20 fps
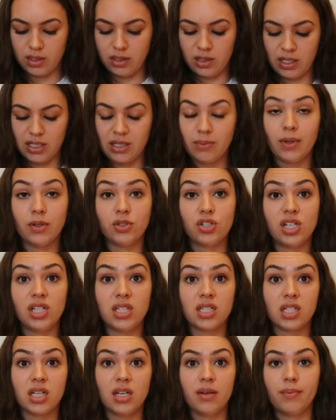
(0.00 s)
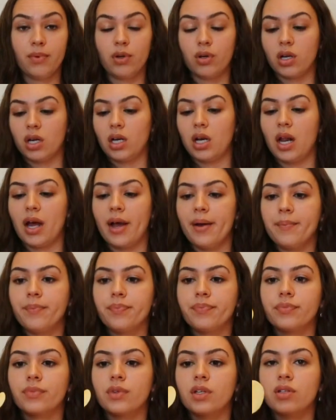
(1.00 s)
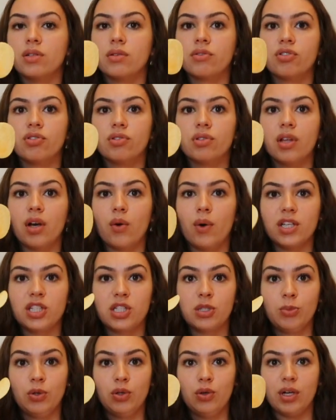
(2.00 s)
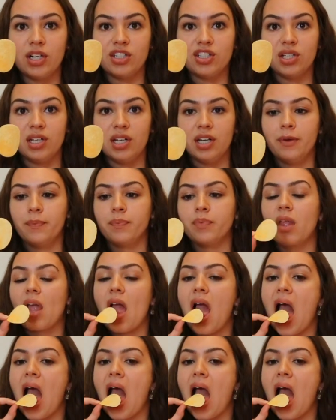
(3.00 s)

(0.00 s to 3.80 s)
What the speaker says: They smell cheesy, I'm not gonna lie. They're quite small actually.